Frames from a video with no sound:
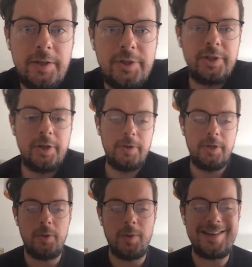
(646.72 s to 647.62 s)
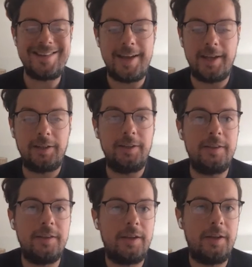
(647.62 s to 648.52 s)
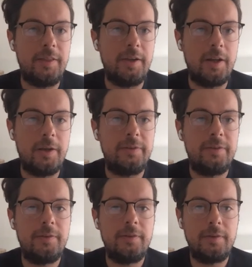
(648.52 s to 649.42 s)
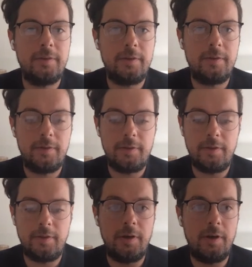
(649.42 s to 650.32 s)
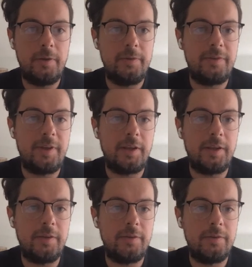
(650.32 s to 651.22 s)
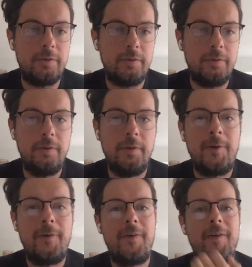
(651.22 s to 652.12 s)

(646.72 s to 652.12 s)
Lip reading: quickly show you a deck in the Lowe's decking tool.